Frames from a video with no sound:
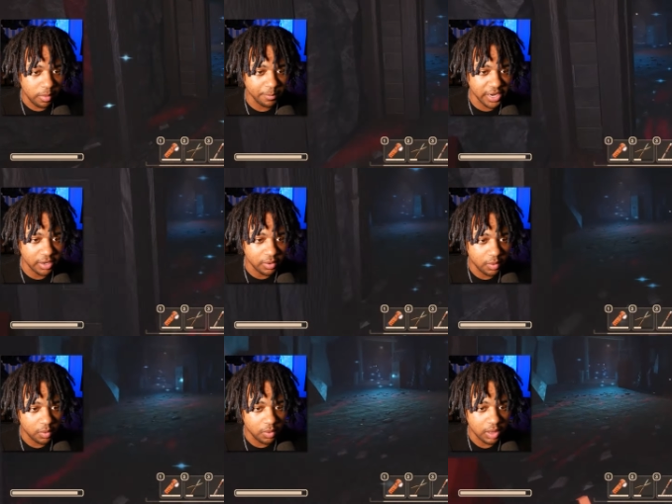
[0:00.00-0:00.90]
made it. I made
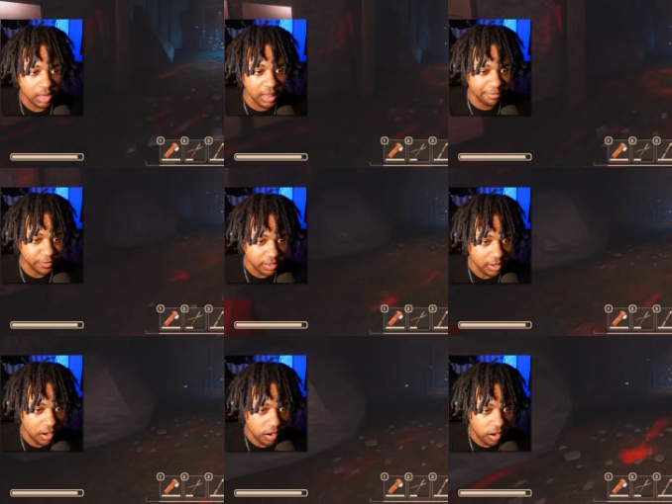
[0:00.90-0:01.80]
it. Left.
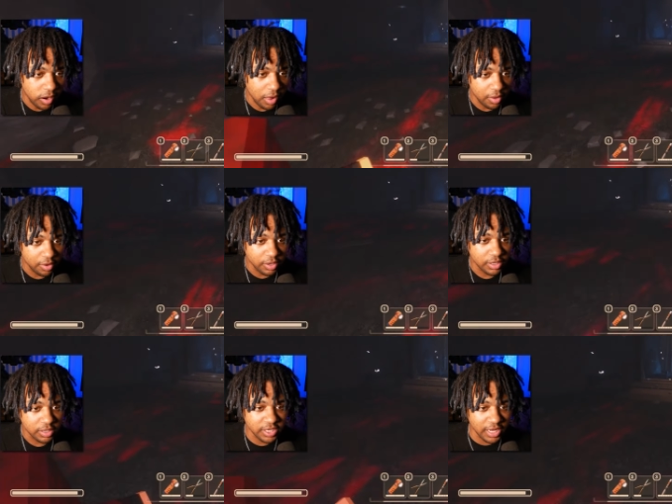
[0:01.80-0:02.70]
To the left.
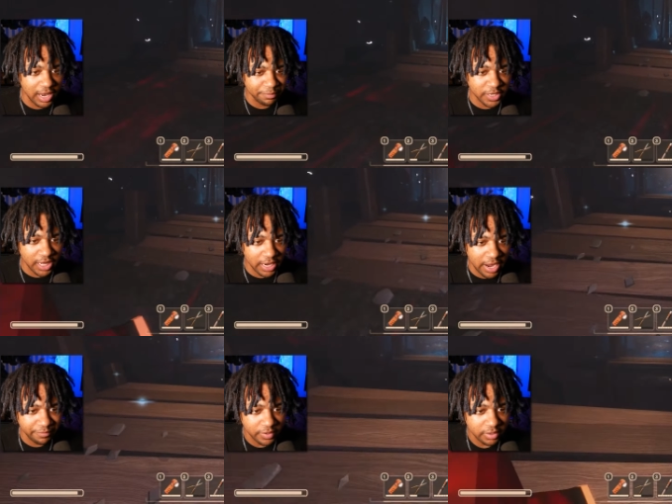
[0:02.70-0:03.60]
To the left. Okay. To the
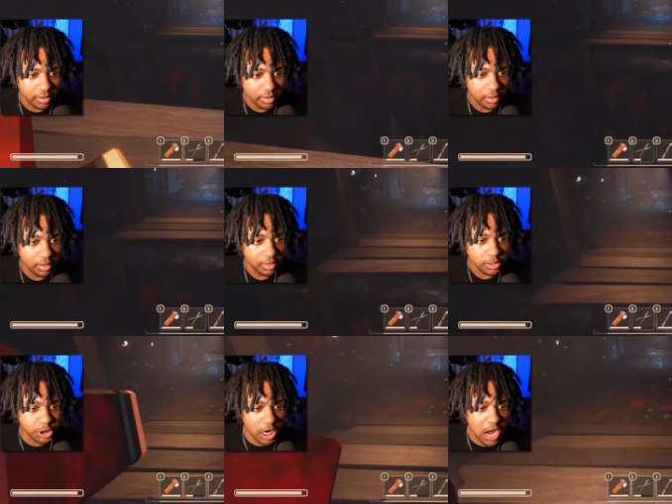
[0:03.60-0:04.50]
left.
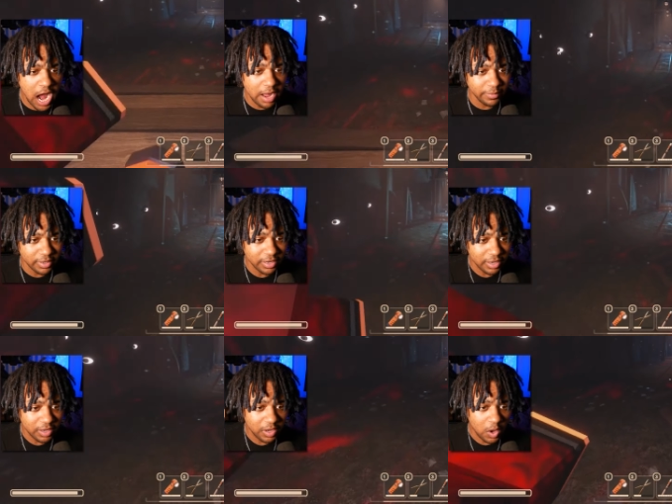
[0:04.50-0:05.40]
Jump! Jump!
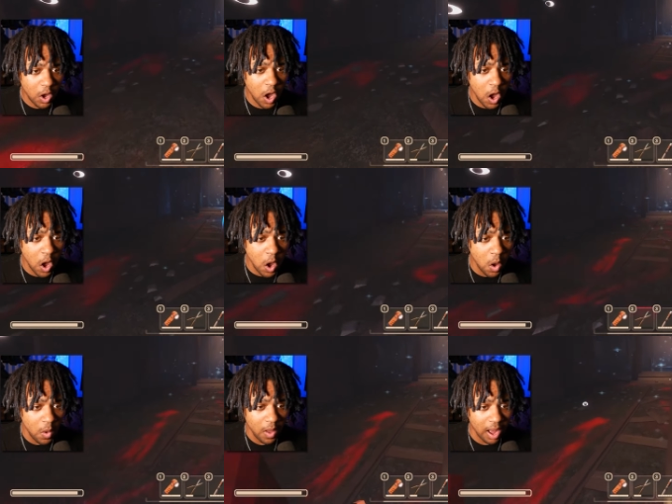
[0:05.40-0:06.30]

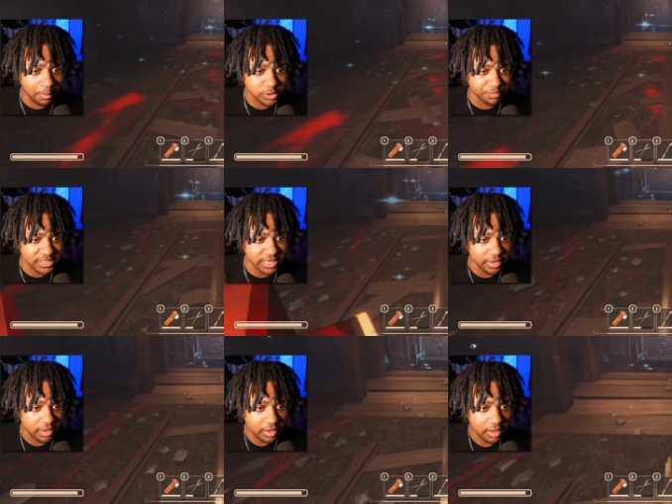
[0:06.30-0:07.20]
Oh! Almost missed it.
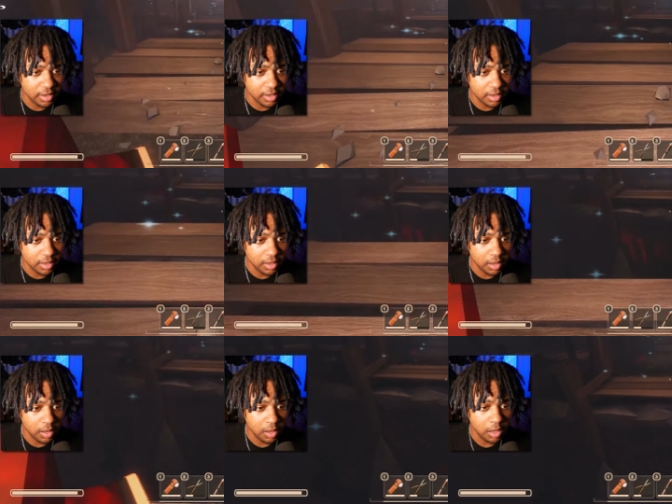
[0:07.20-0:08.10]
Okay.
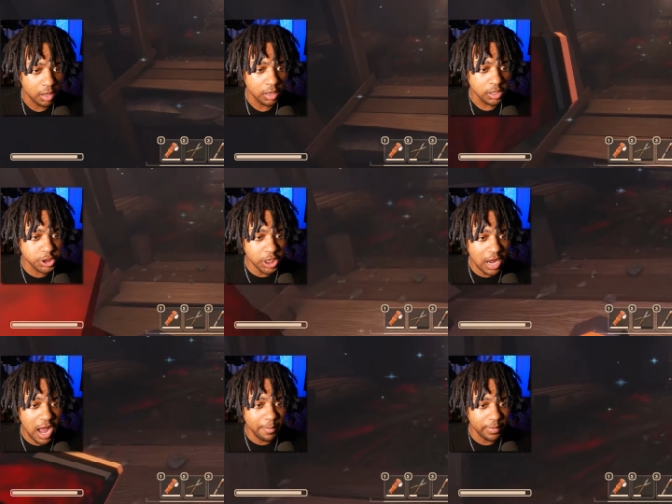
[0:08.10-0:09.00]
Jump!
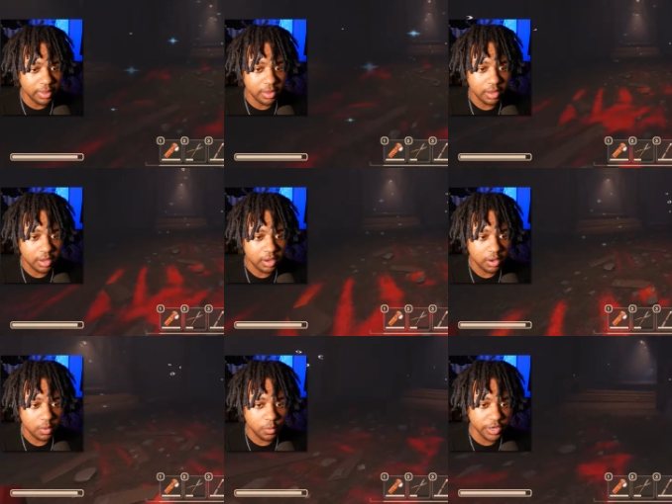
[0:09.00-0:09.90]
Jump!
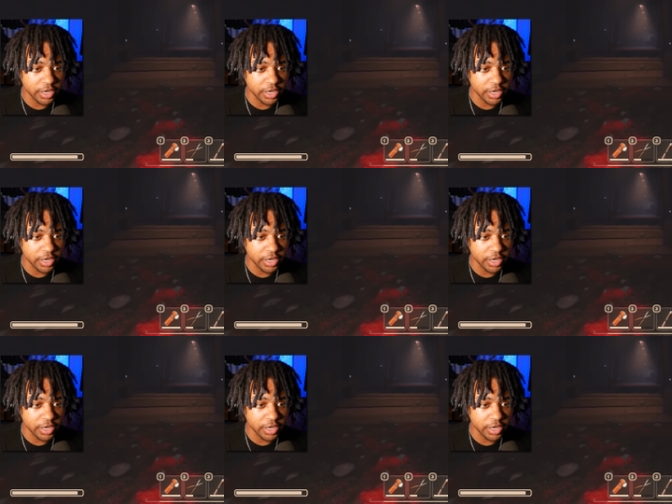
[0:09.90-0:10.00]
Where did it